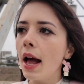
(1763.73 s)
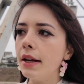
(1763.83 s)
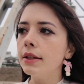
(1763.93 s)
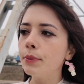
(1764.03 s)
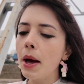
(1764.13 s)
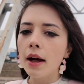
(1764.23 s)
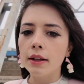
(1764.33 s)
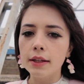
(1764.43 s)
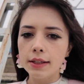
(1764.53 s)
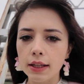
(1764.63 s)
And as well
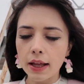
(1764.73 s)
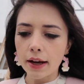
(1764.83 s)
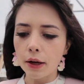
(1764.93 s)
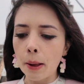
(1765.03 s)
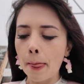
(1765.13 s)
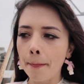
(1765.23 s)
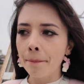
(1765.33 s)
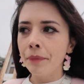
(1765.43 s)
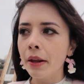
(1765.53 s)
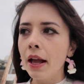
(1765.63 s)
is that, like,
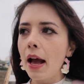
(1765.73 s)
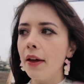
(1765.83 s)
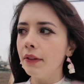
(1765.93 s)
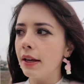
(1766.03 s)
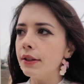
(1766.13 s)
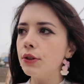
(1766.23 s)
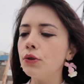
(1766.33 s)
unless